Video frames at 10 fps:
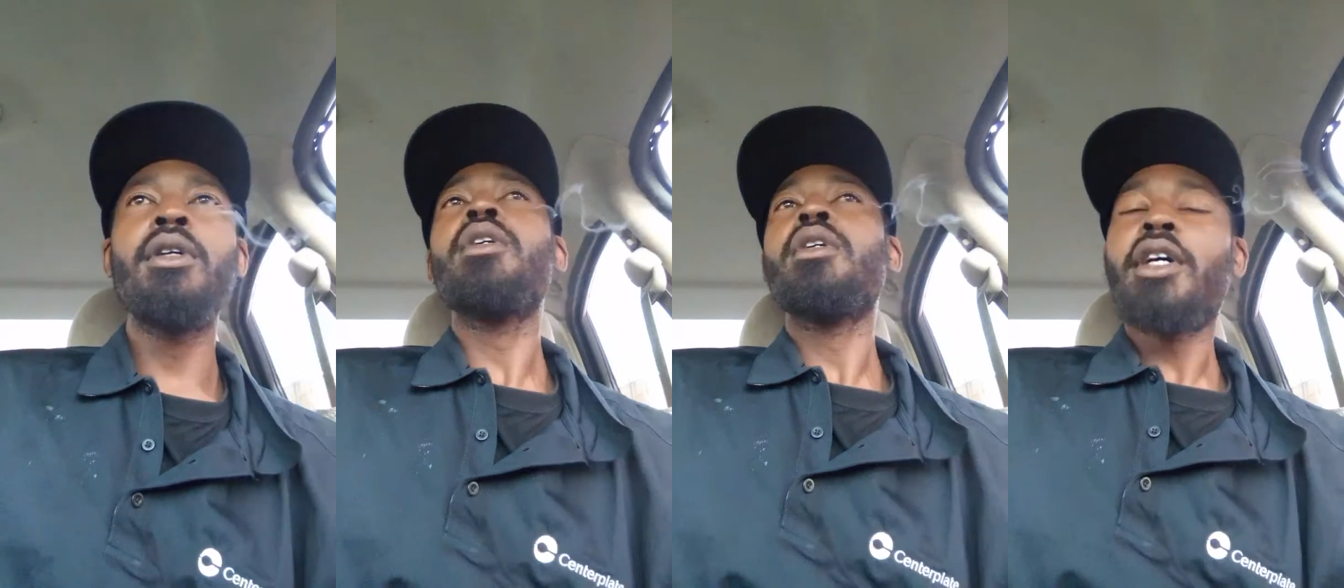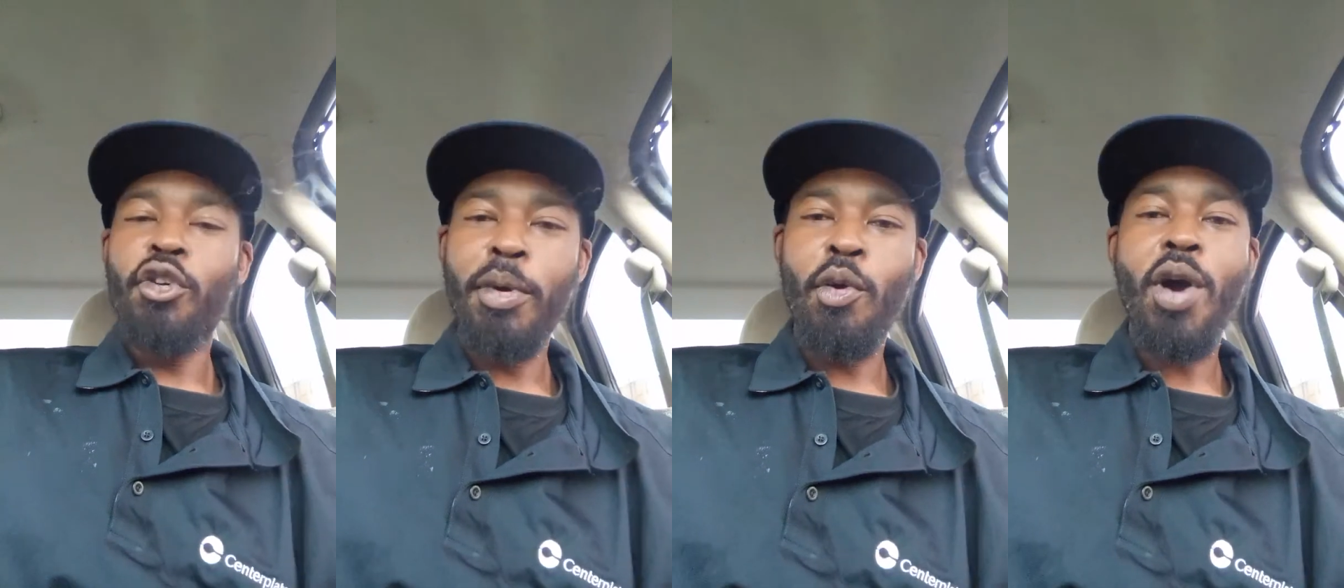And you've
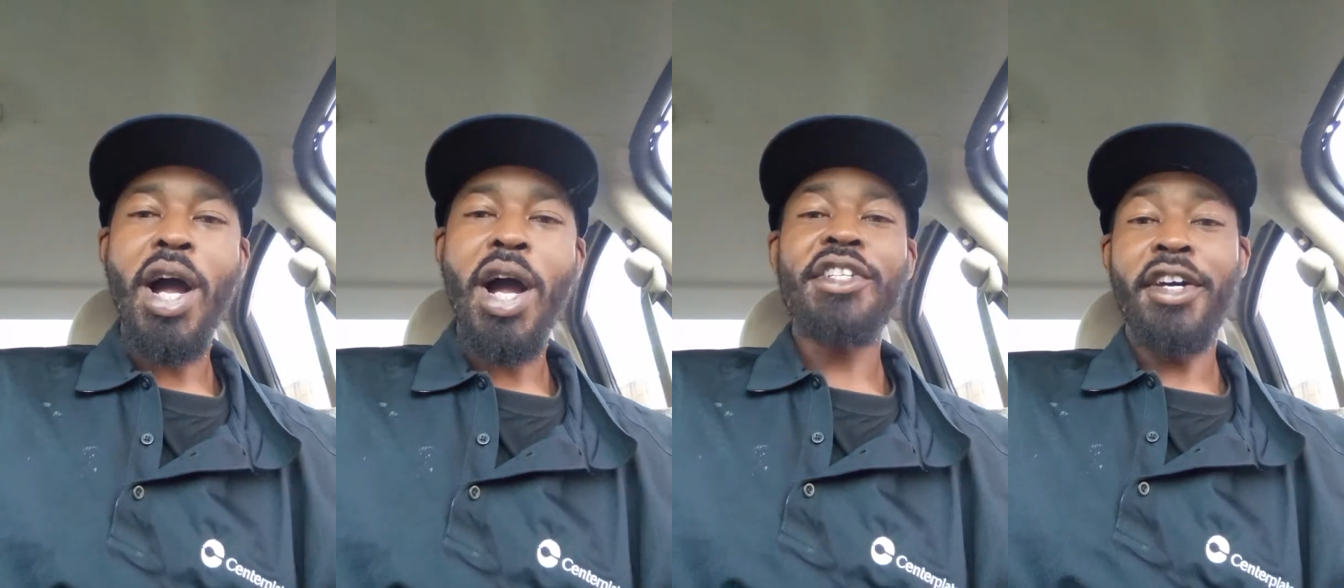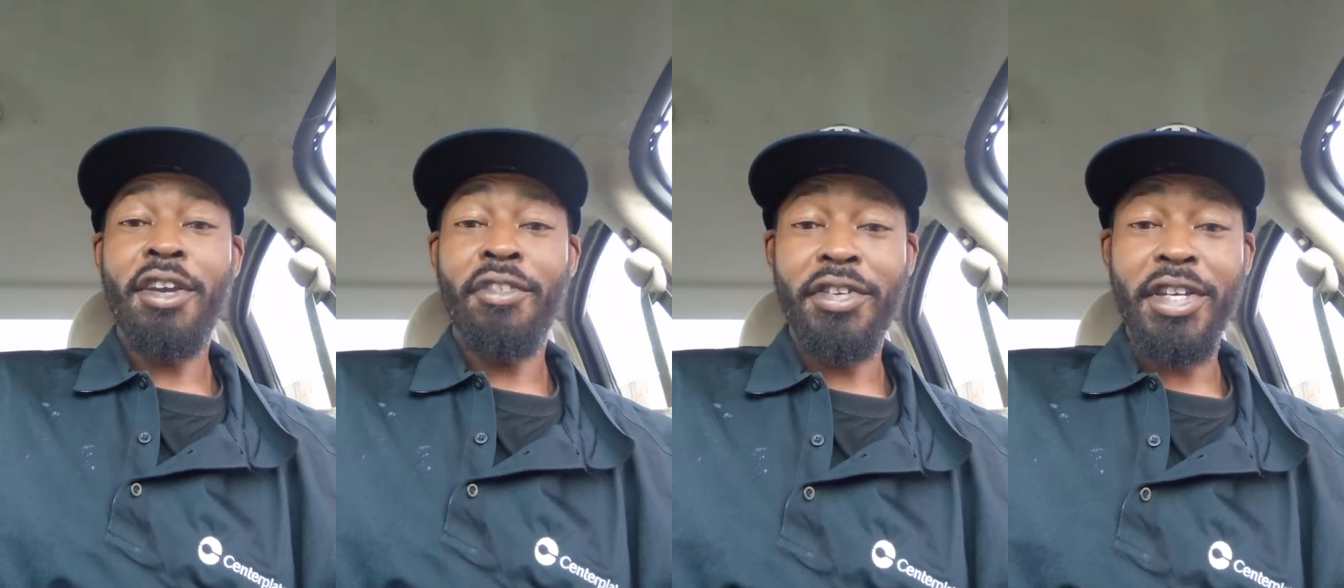been watching
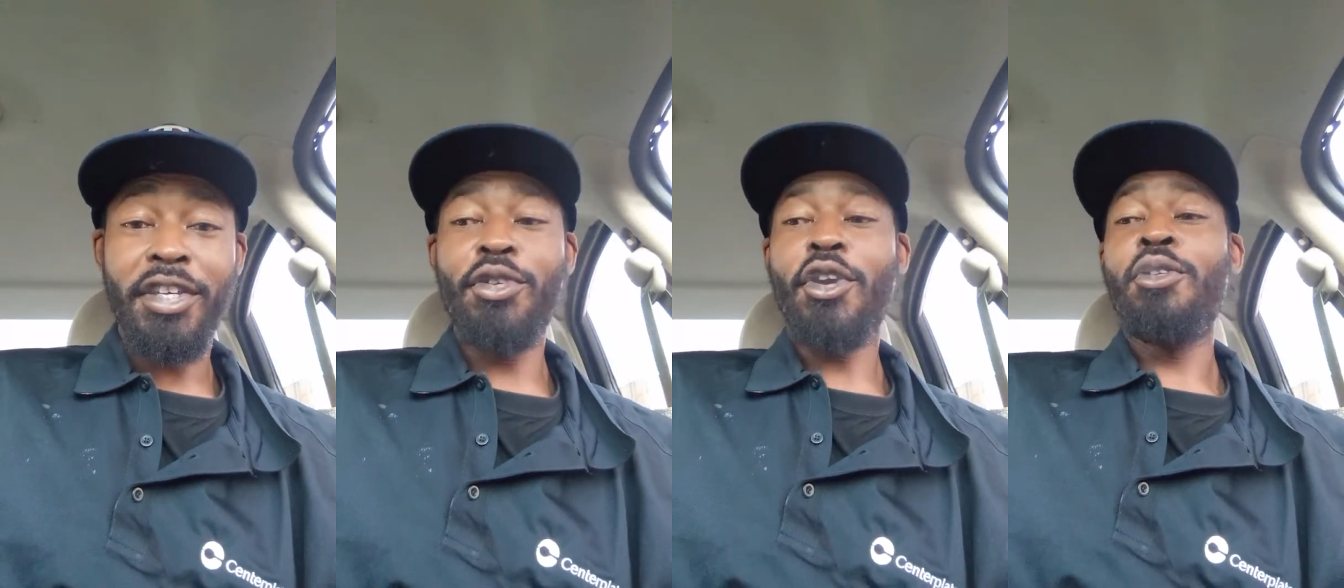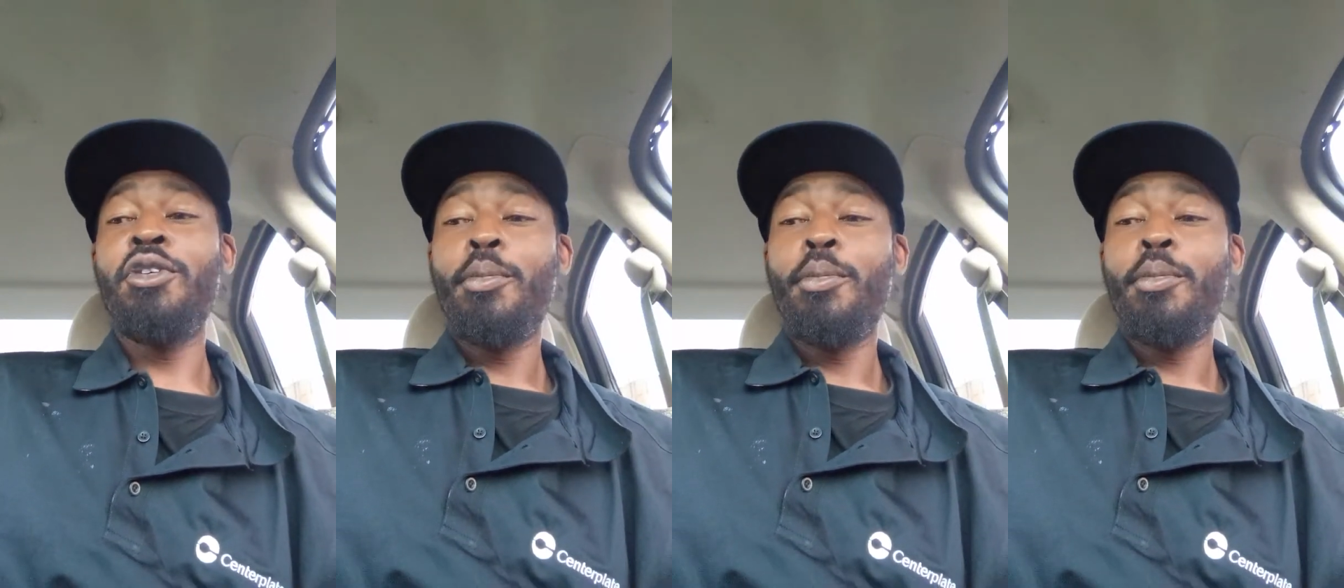forever, then you know